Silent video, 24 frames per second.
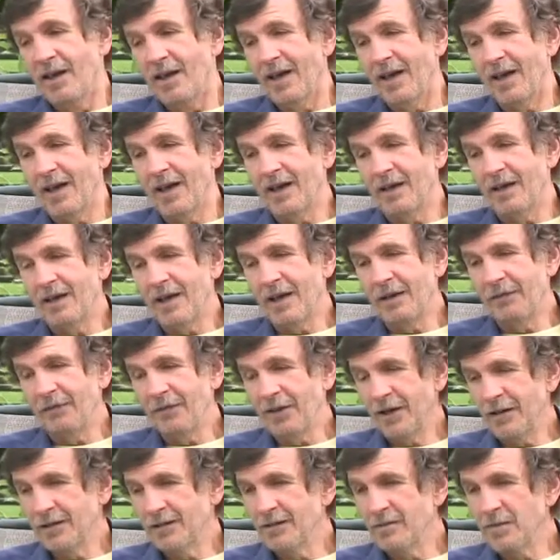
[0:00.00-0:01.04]
And I
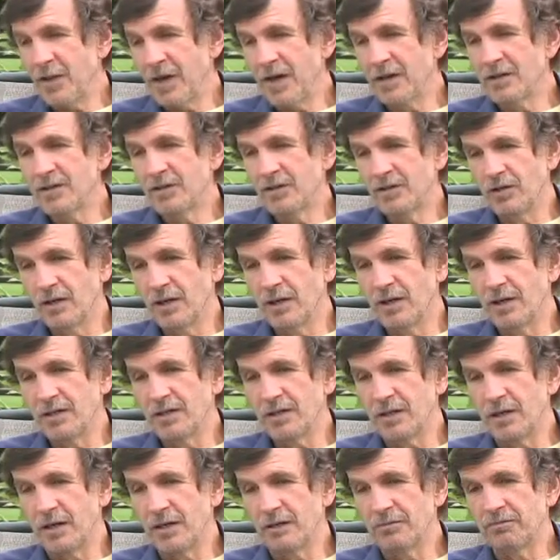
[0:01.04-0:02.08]
felt about as good
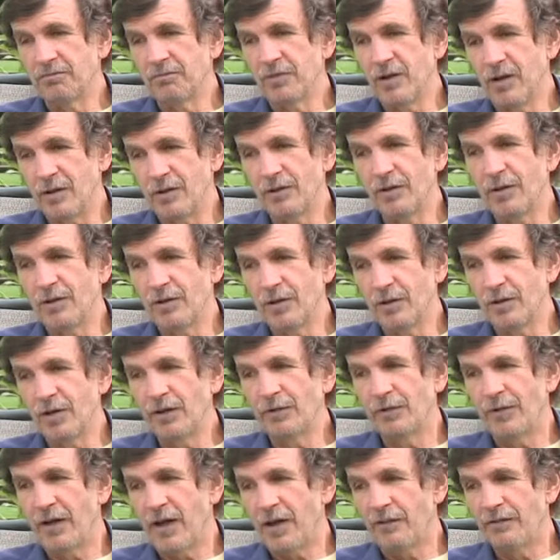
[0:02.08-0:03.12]
as a
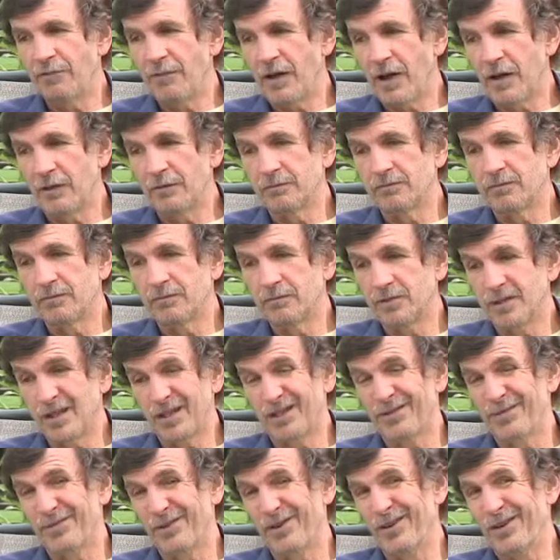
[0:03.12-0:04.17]
135 pound
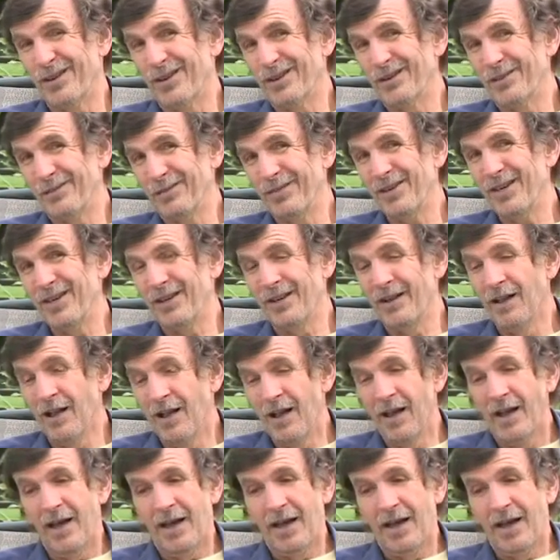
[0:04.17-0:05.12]
six footer can feel.